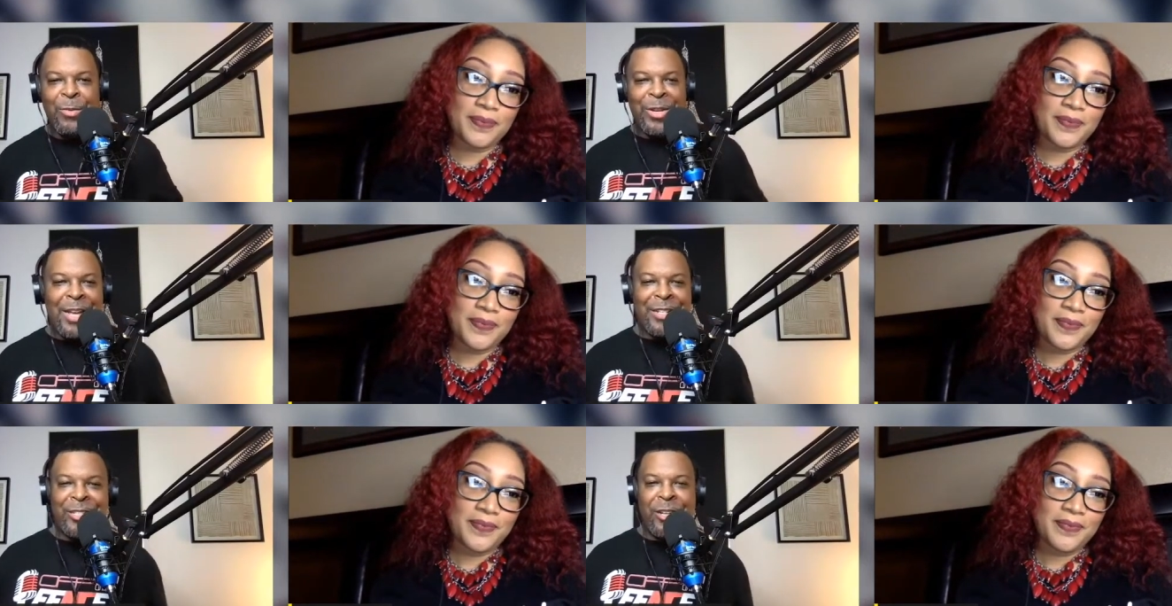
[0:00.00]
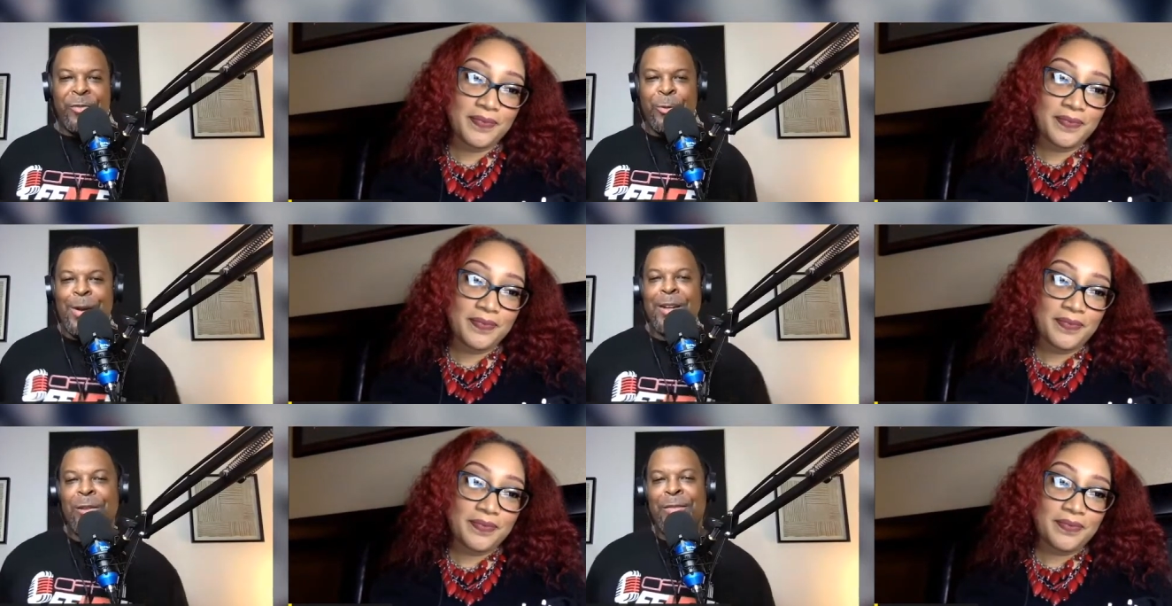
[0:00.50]
Speaker 1: What kind of stuff you
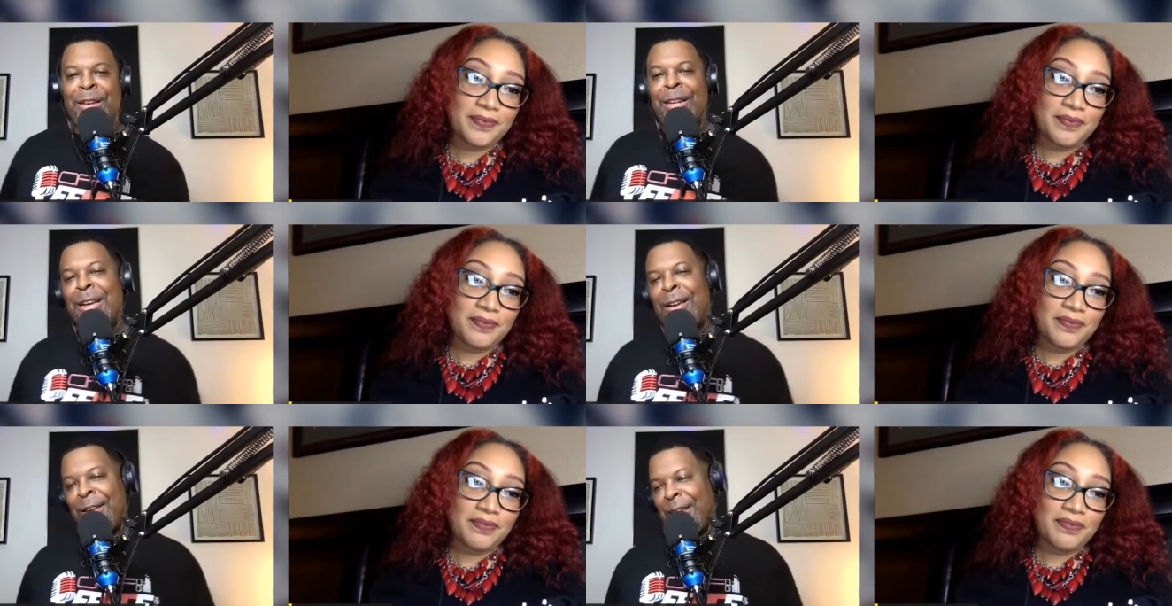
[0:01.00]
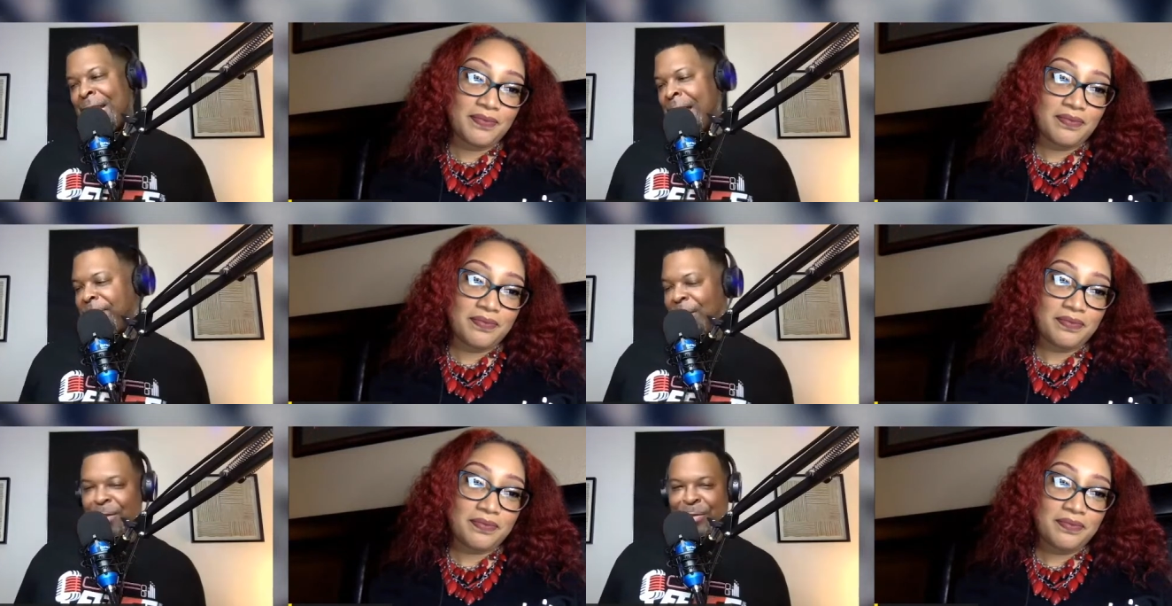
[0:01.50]
write over there
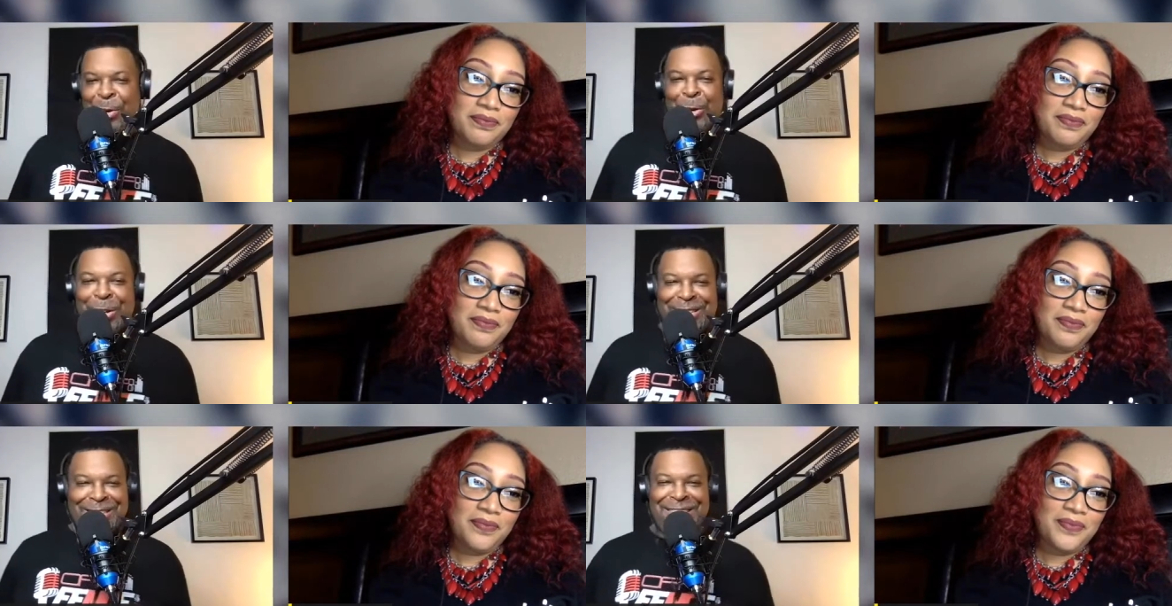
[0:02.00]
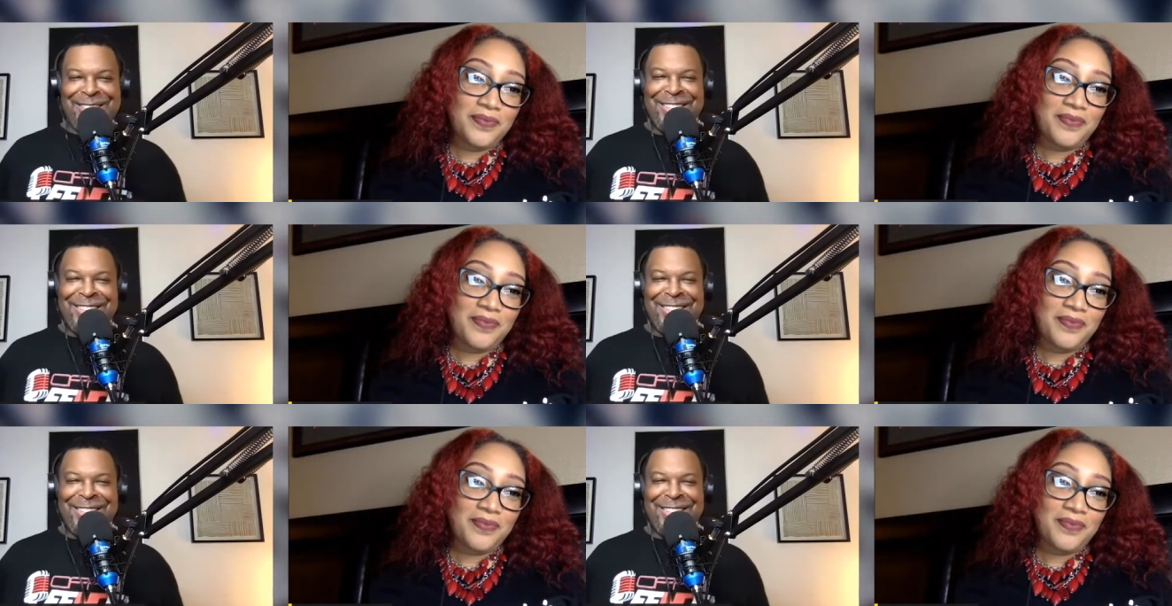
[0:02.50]
after divorce?